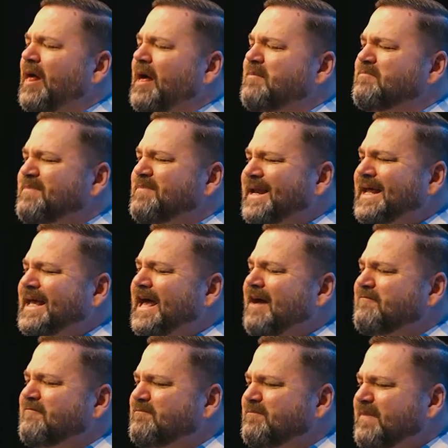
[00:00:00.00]
and many
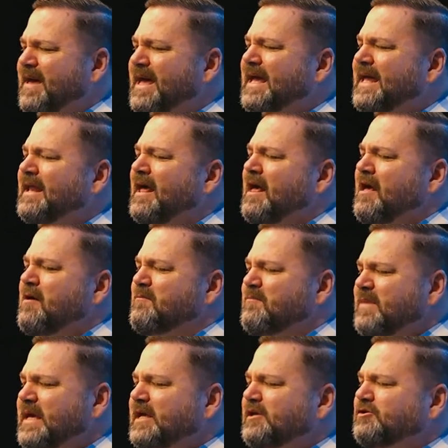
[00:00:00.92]
have made
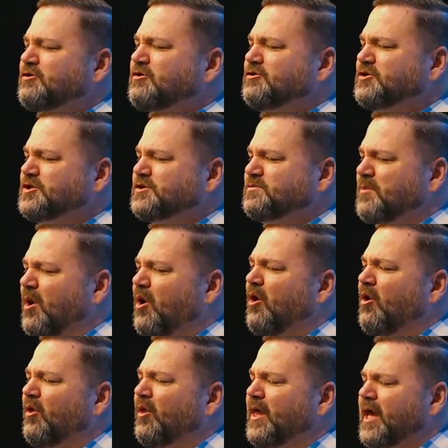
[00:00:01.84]
me too small